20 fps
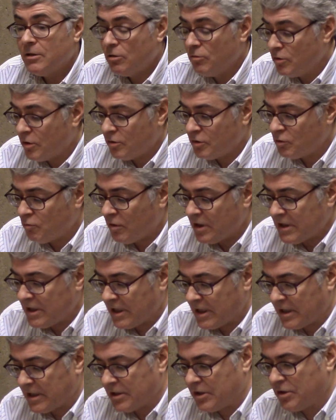Who knows what
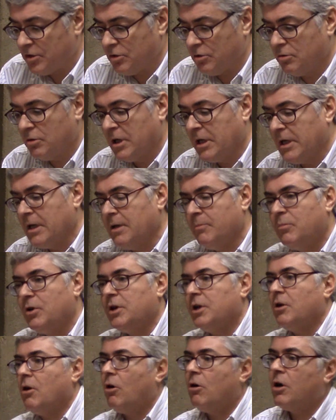they can do?
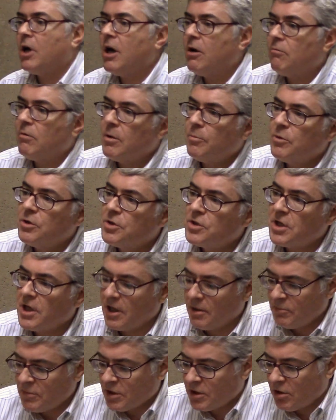But it all got rubber
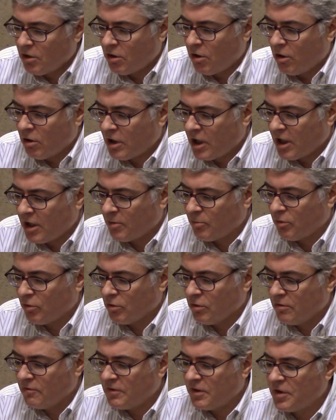stamped and it all got
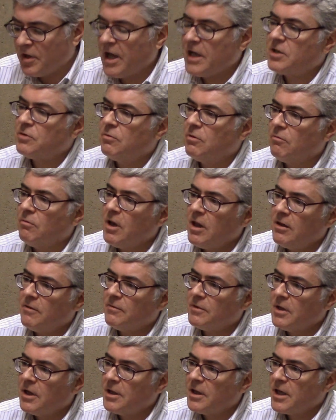approved, and that's what
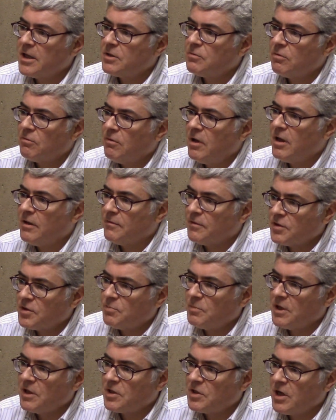
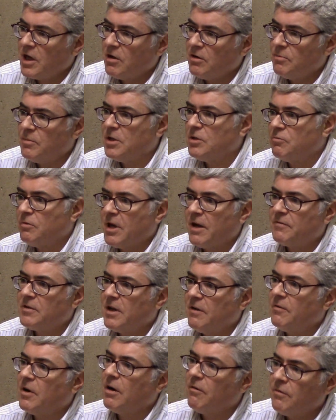relevance means now. It means we have
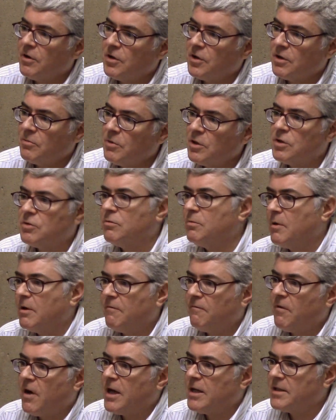to have everything because we
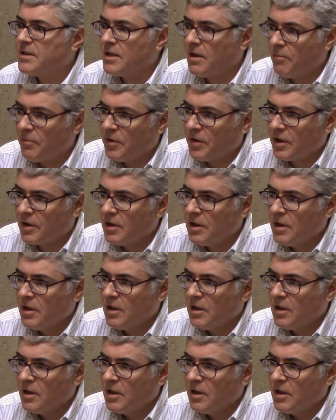might find something.